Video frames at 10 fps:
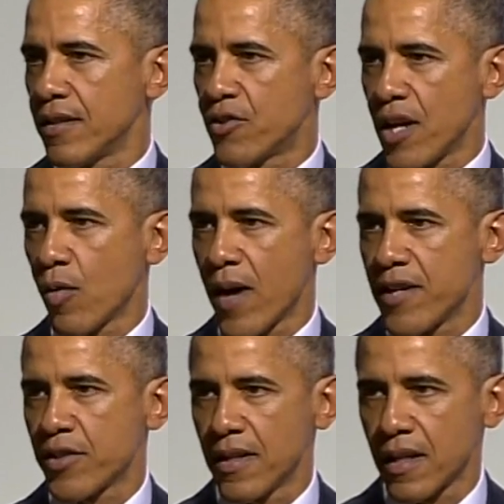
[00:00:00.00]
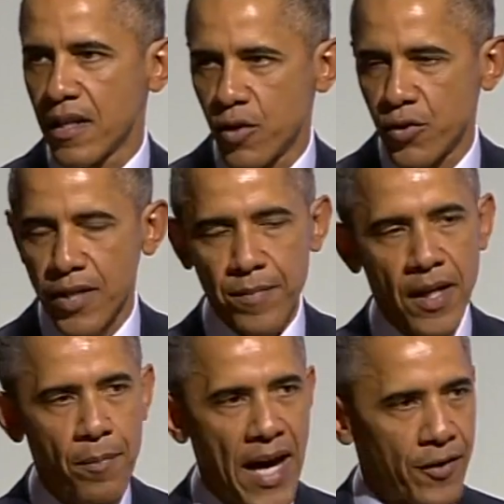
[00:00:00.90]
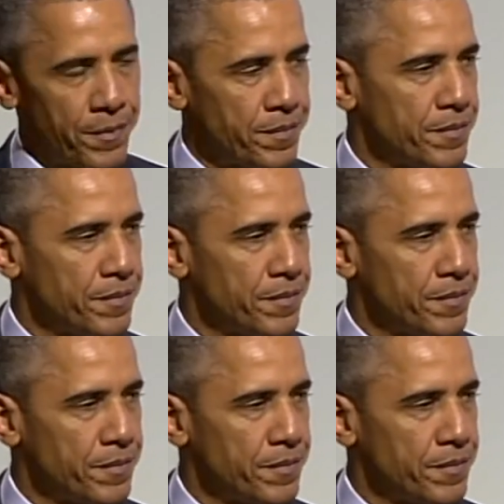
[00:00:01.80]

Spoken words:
generation that can do something about it.